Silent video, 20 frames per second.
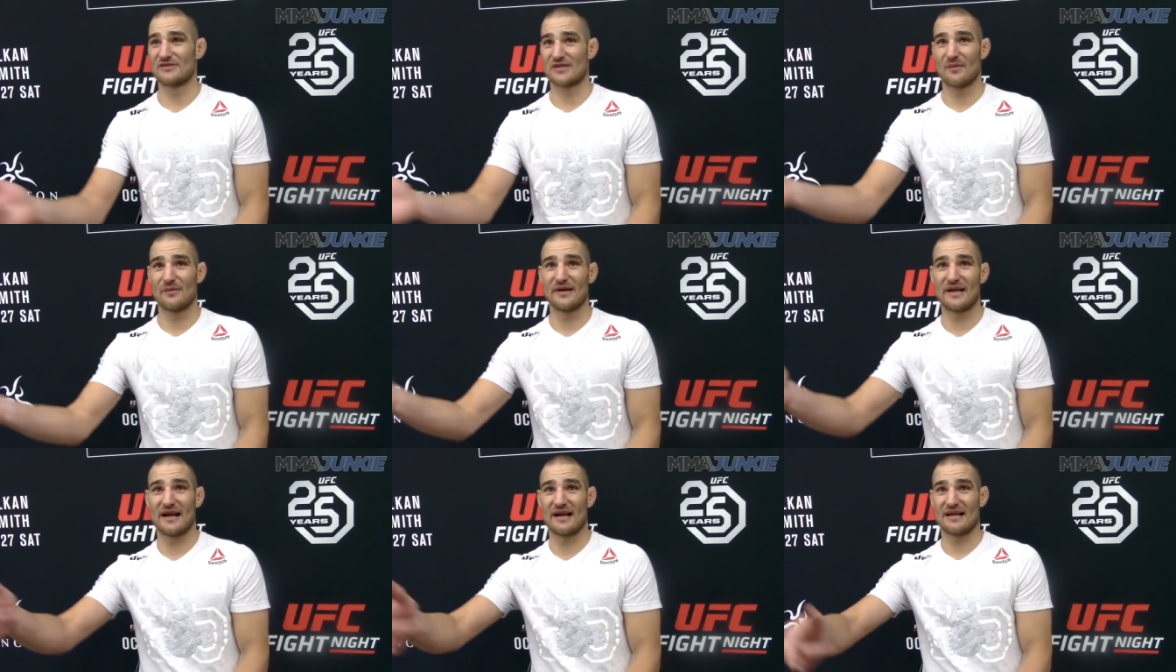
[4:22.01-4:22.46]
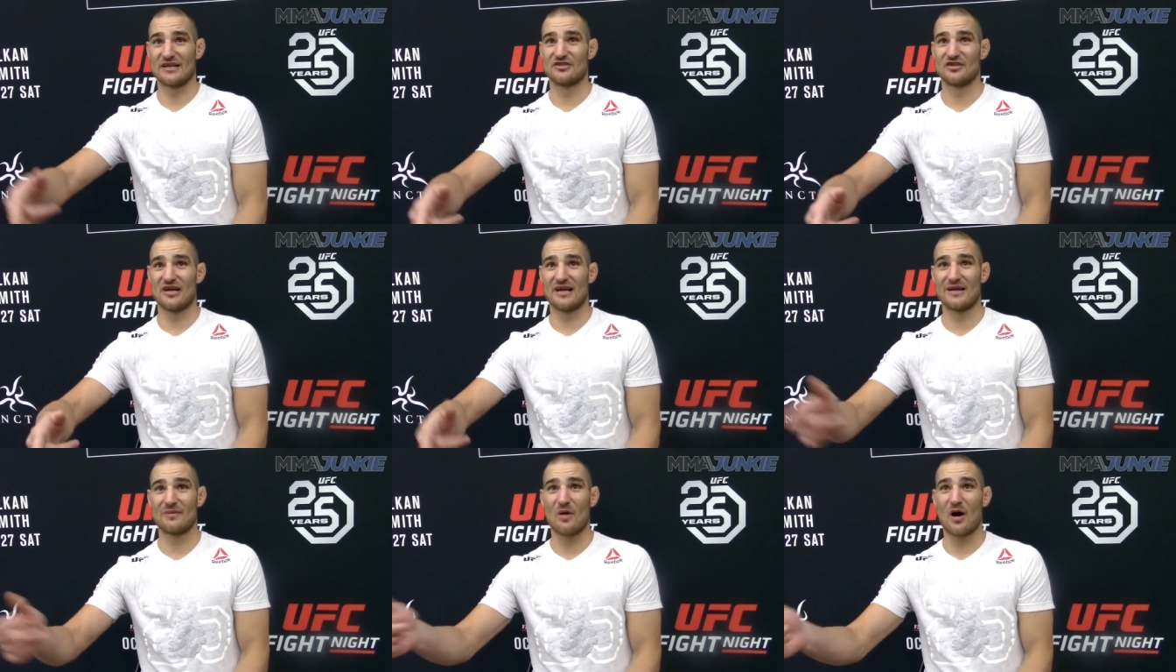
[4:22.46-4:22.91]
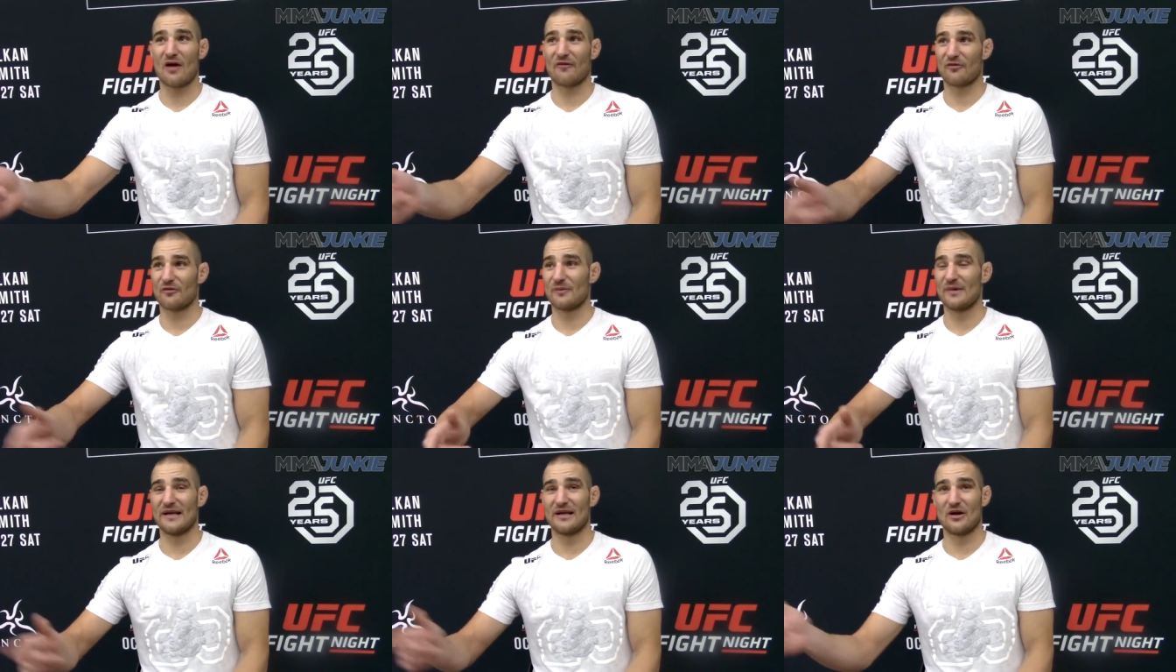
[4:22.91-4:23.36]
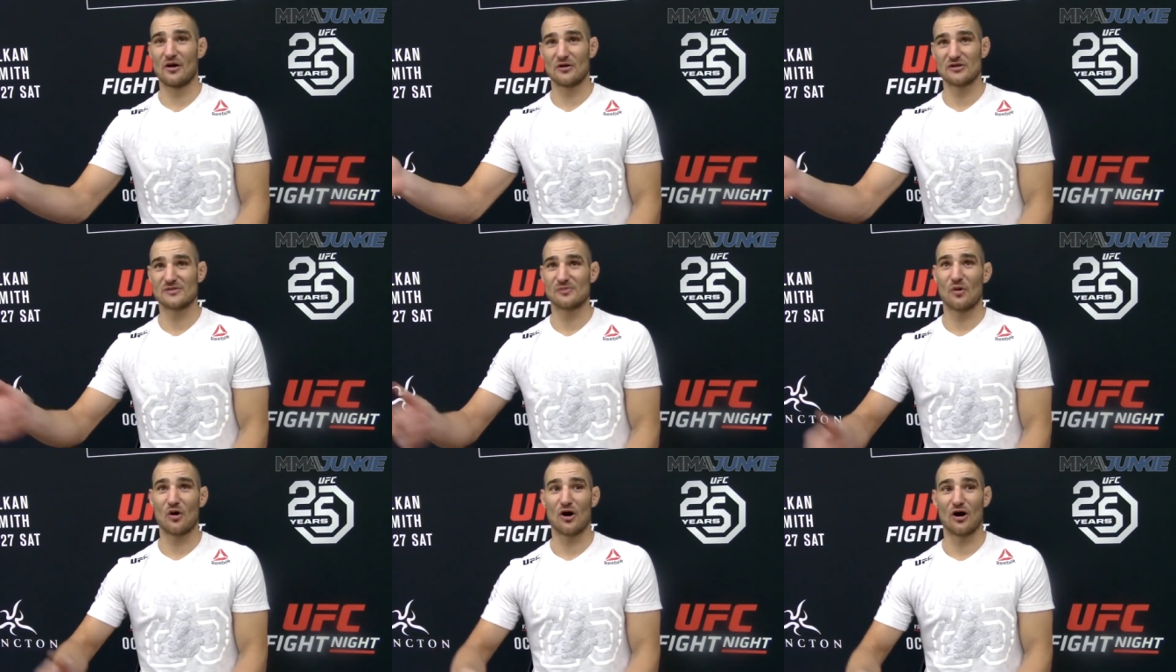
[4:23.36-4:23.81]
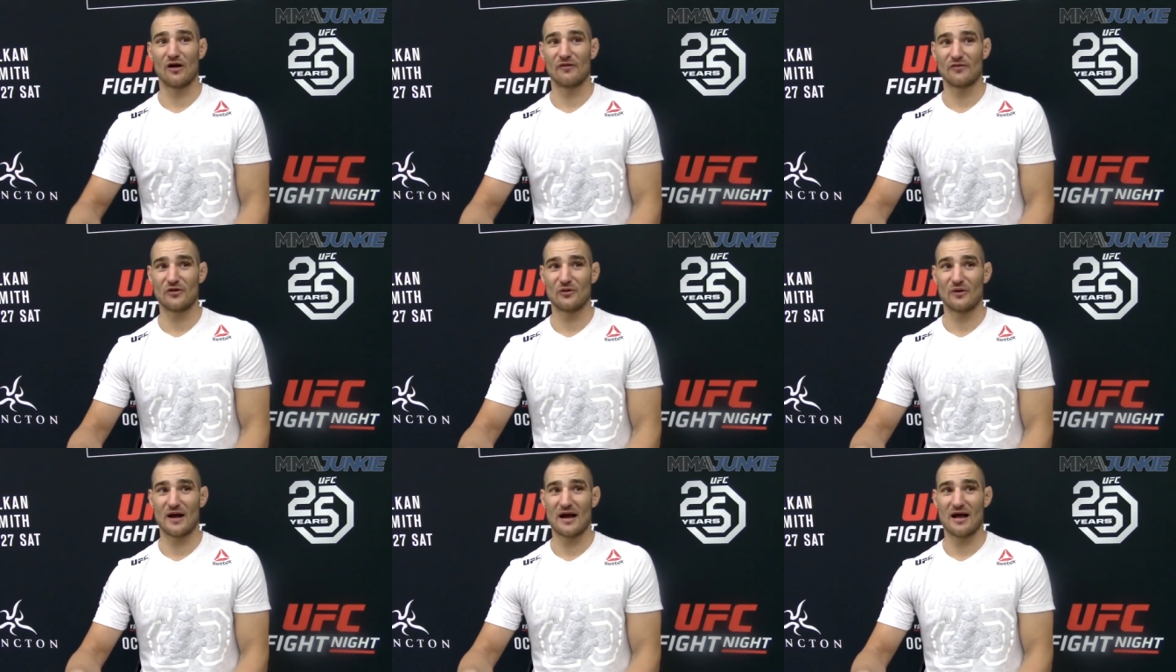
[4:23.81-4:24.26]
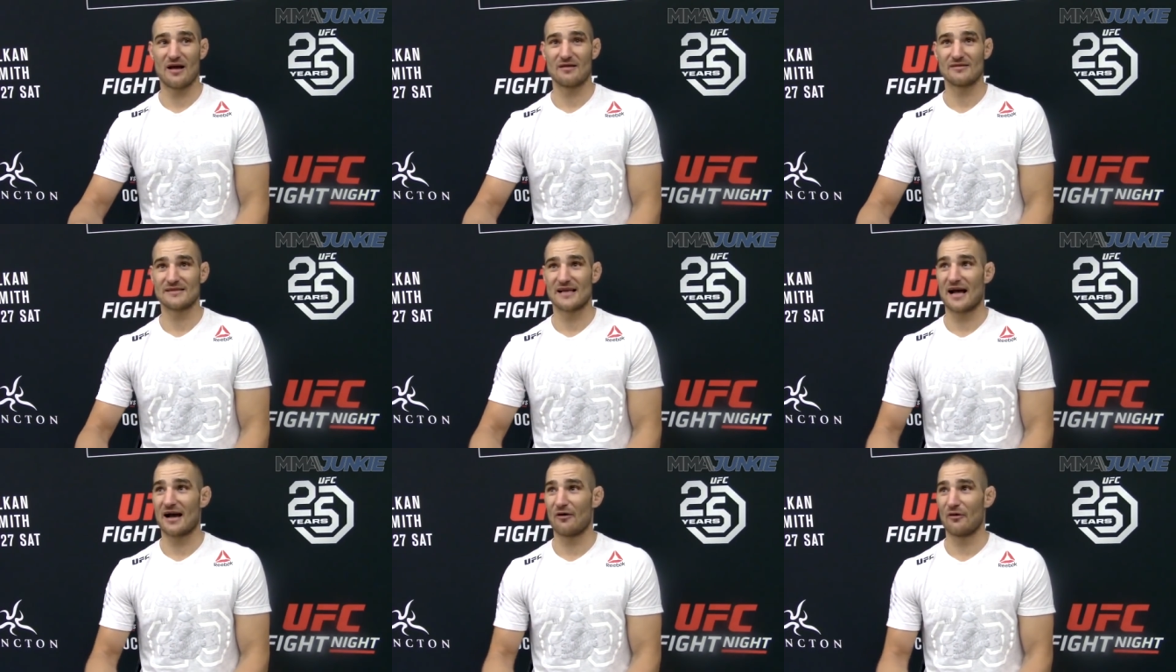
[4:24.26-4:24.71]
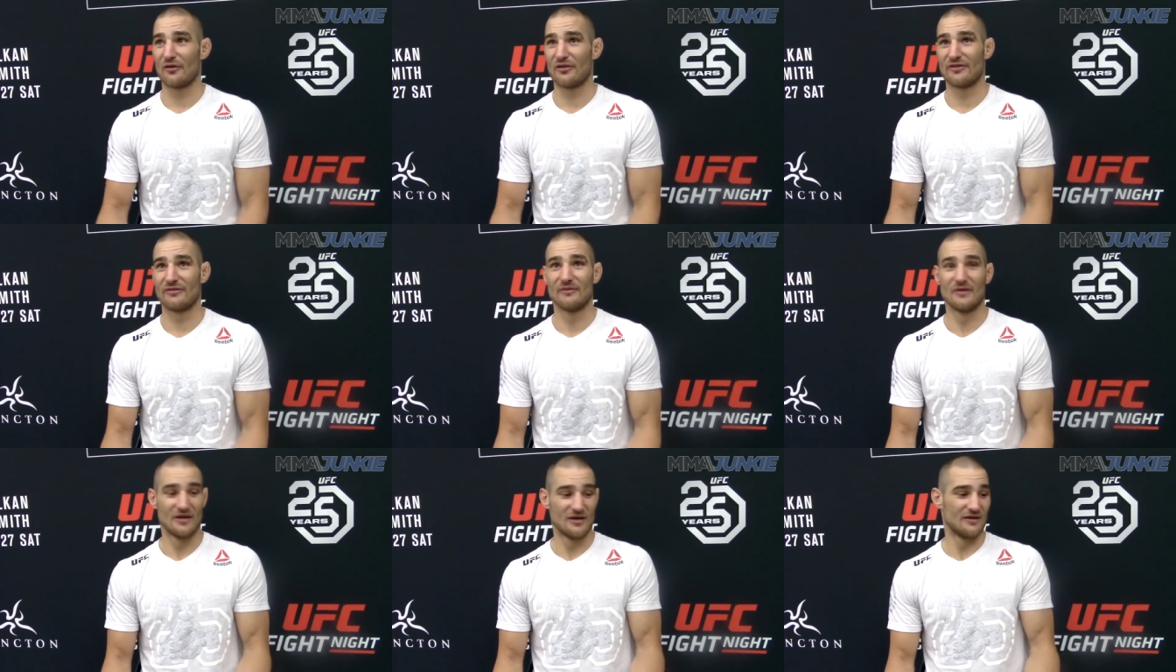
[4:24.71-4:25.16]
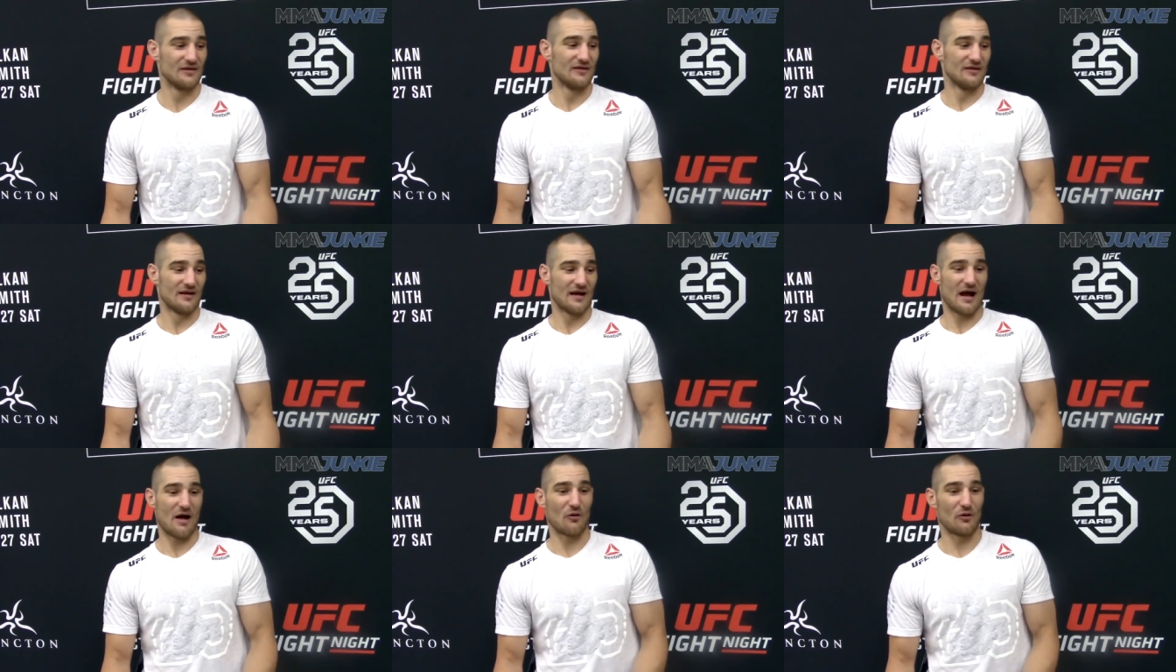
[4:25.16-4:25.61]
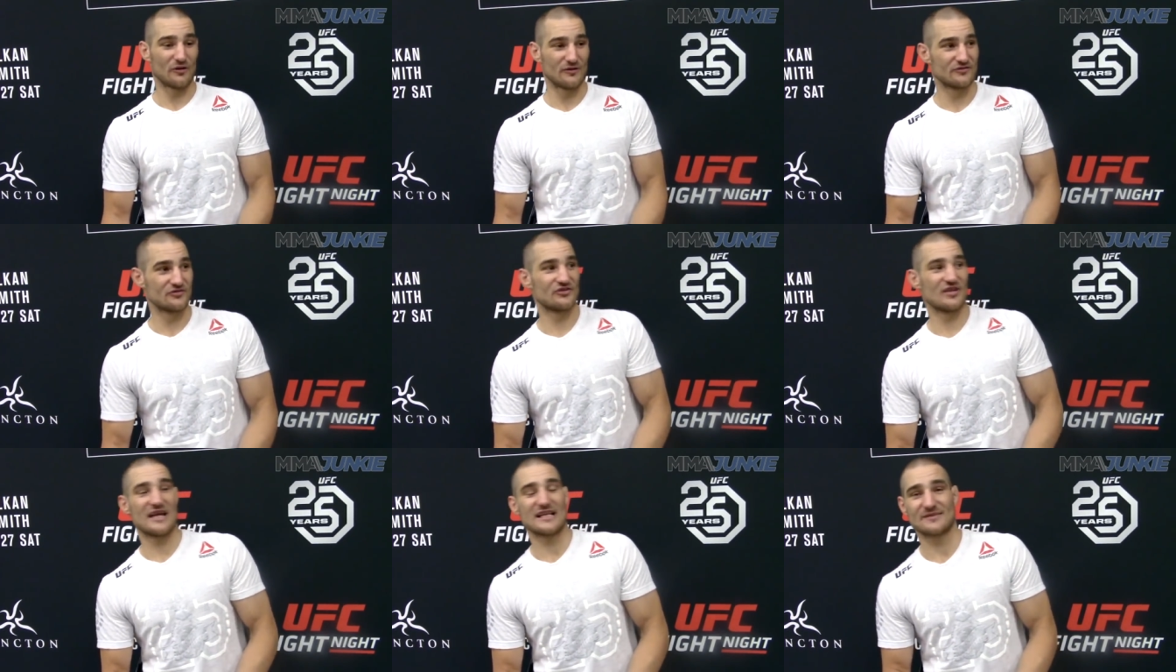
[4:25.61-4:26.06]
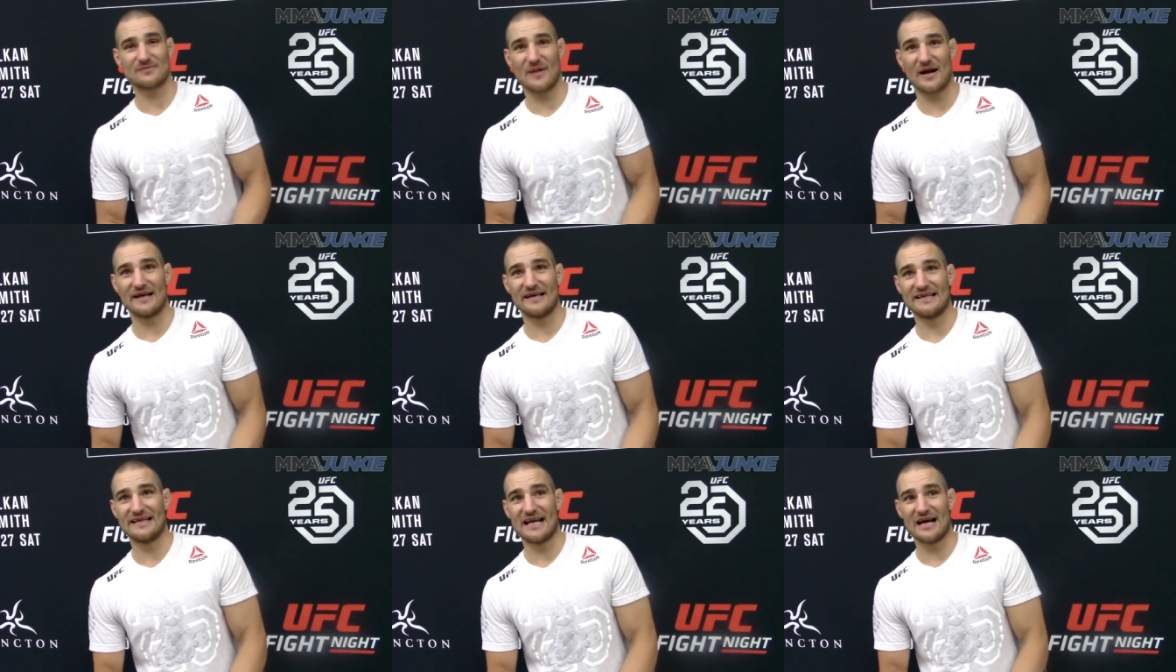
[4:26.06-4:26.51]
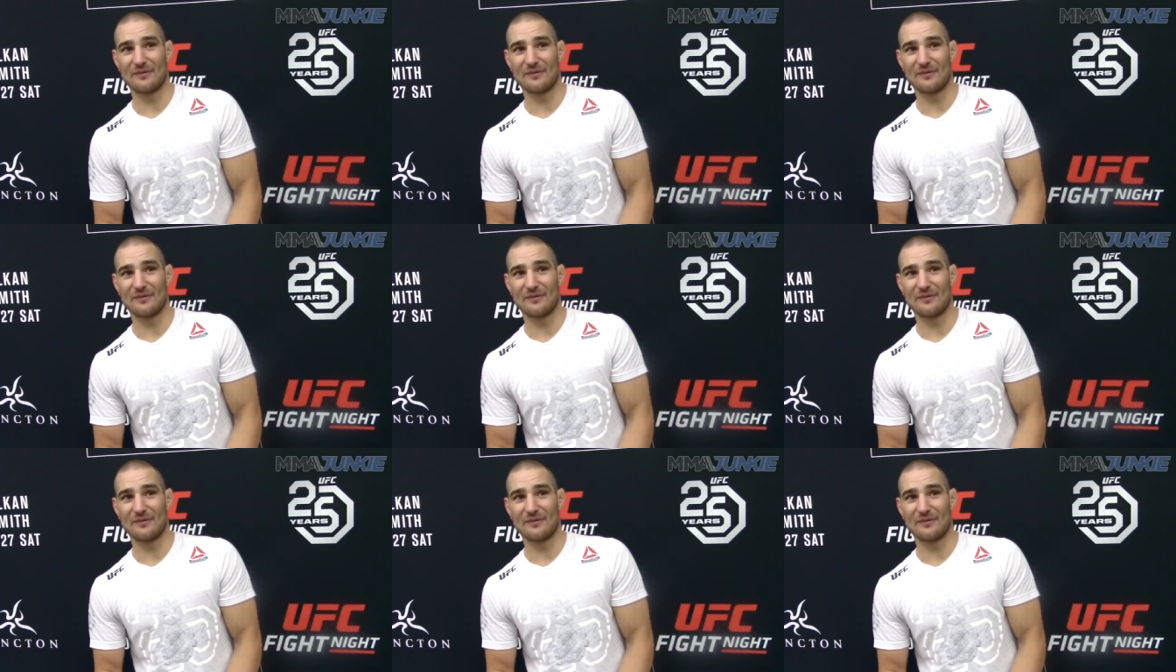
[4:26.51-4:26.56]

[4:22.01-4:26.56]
somebody at a gym offered me to go spar a few rounds, I would, I would test my knee.